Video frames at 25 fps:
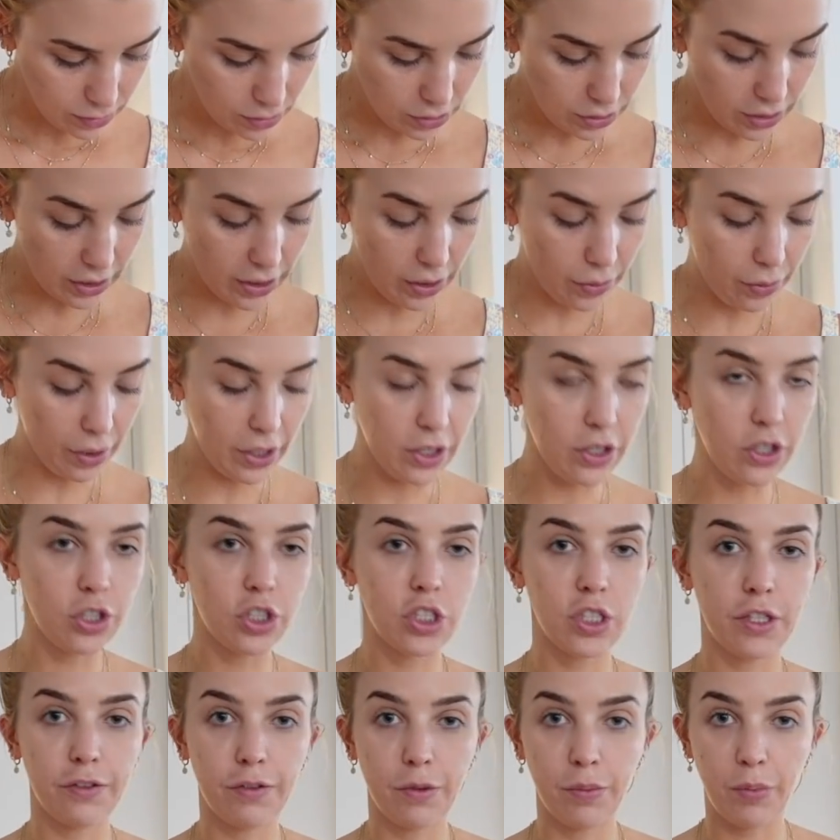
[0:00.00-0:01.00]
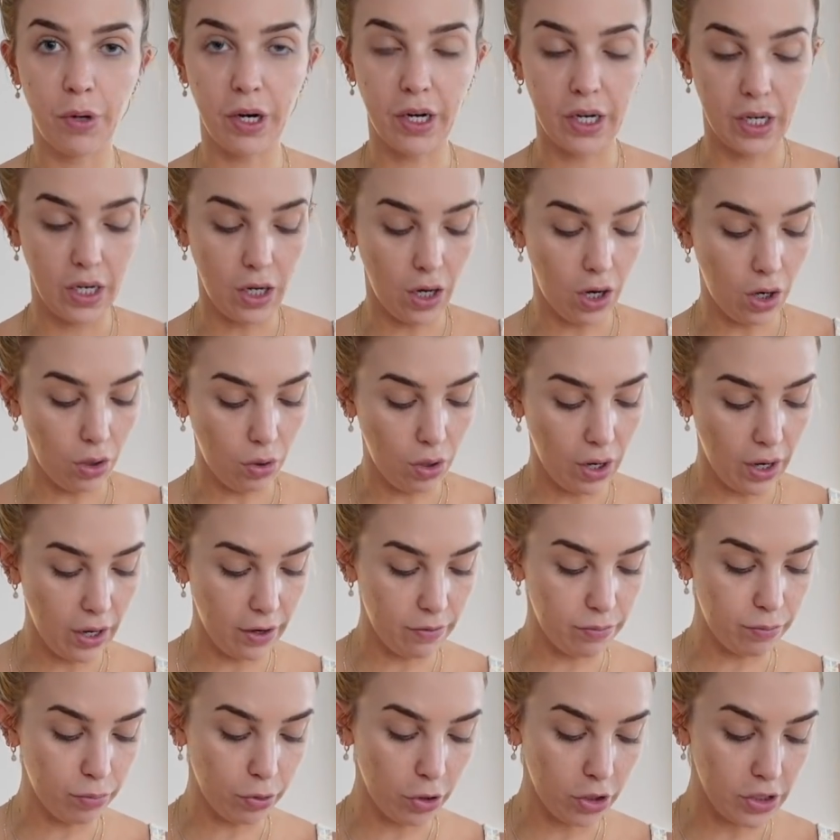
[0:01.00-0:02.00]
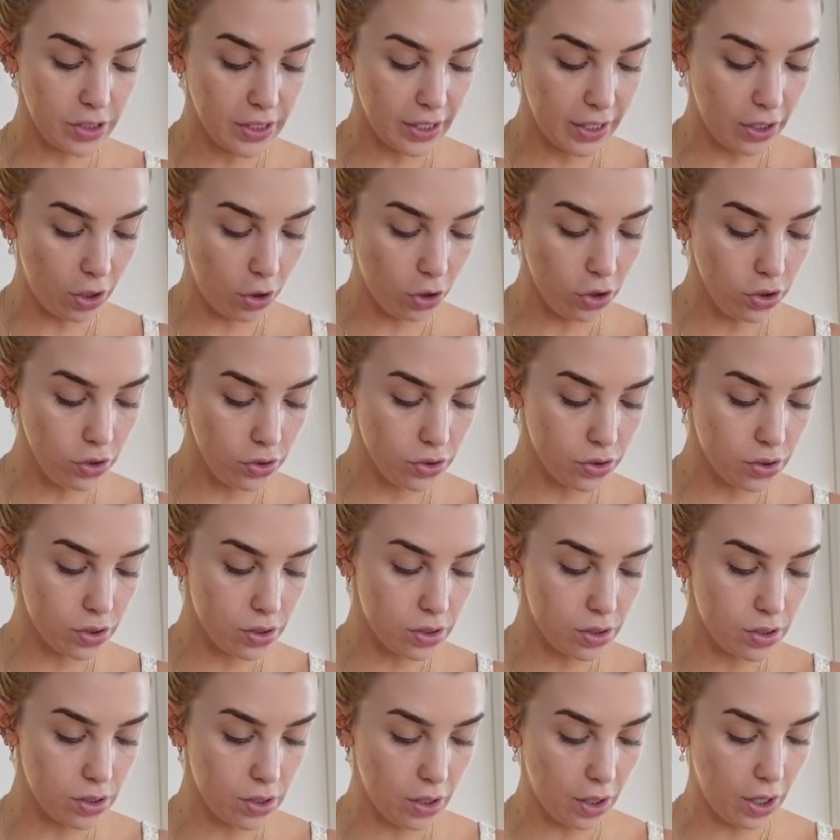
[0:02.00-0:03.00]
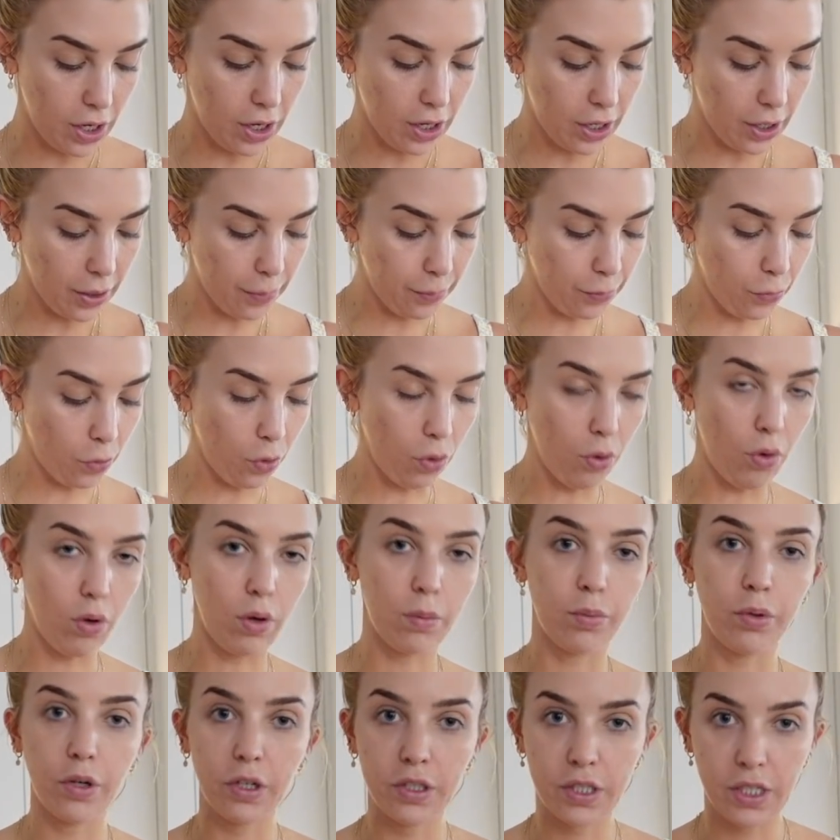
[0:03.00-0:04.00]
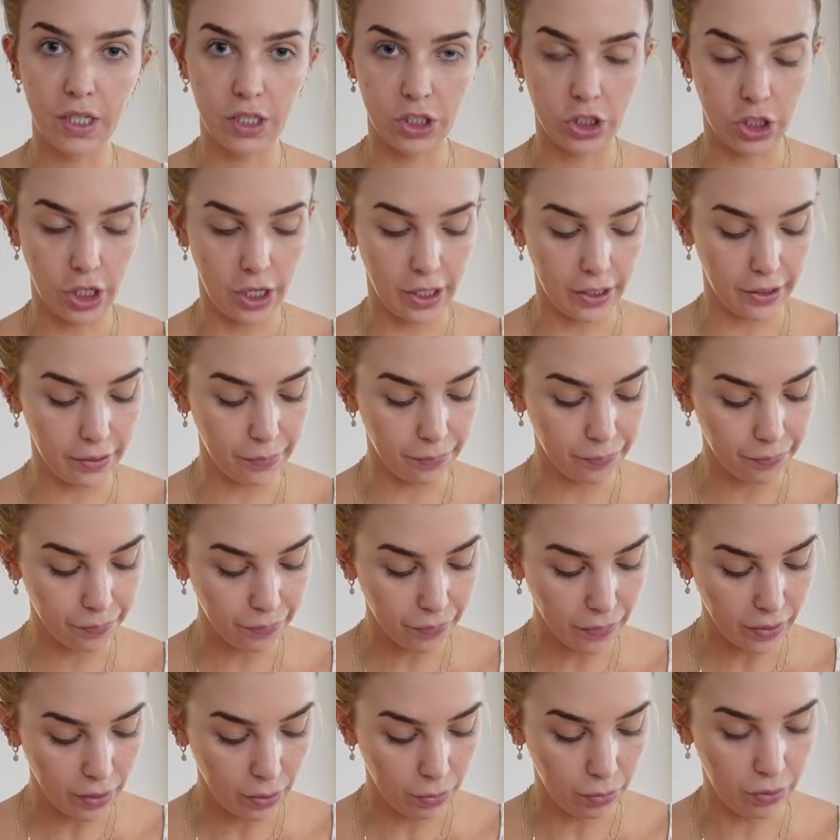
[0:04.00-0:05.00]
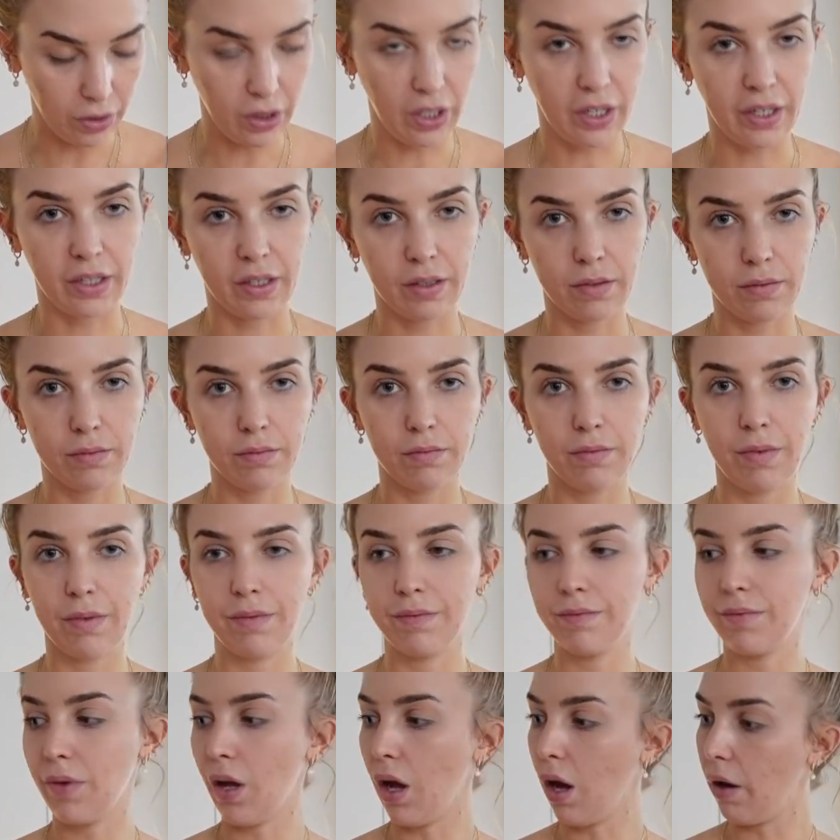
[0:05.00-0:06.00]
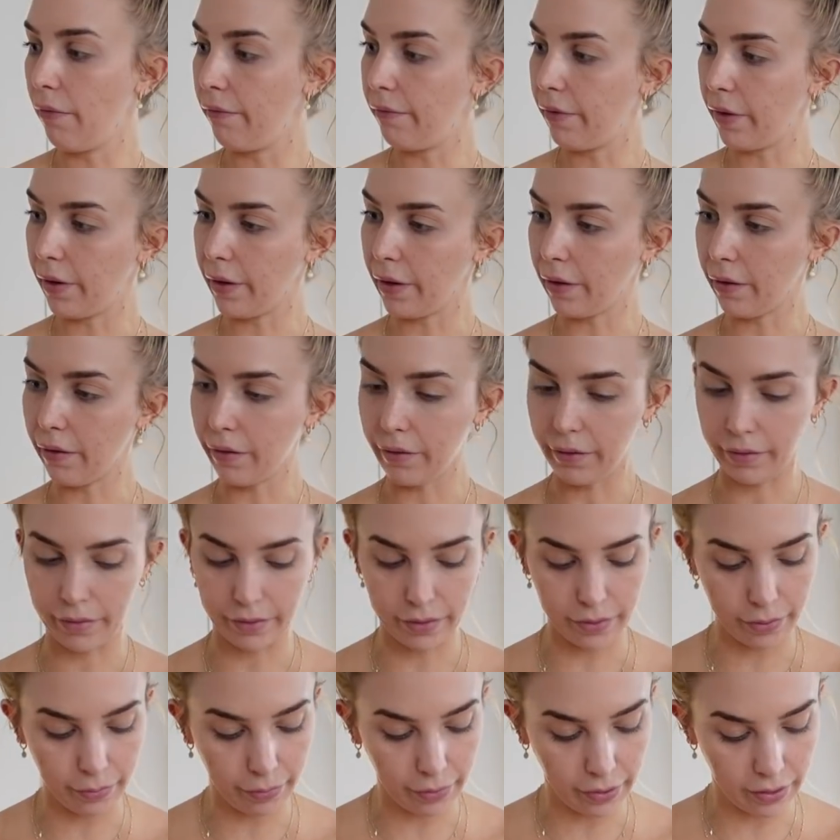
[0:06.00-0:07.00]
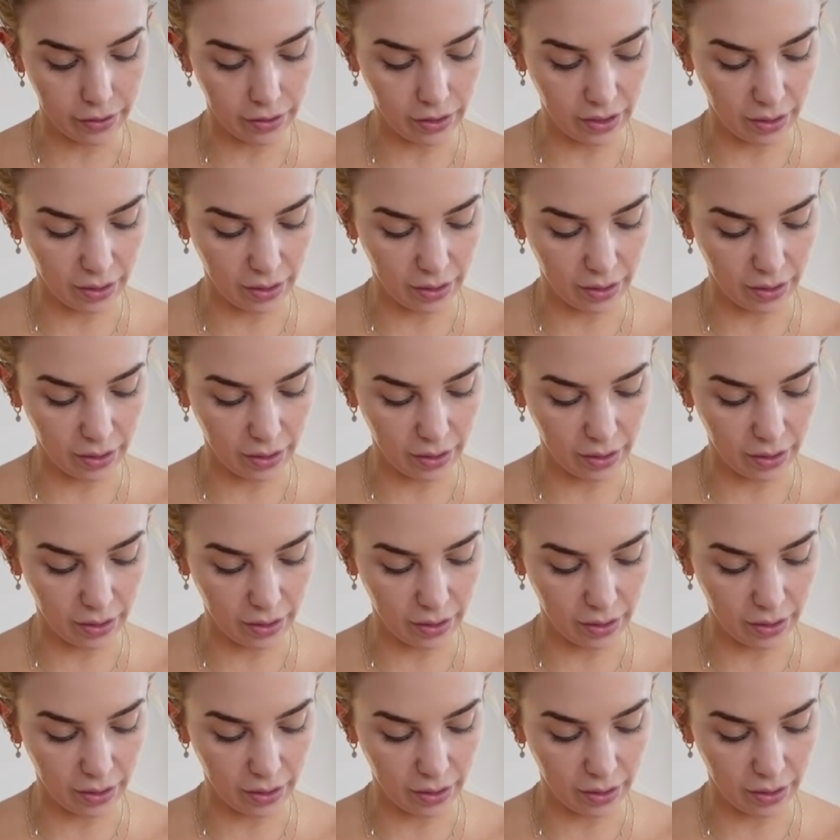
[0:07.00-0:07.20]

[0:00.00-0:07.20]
So anyway, usually for brekkie, I'll have protein oats or a protein shake with like, oh, very good, with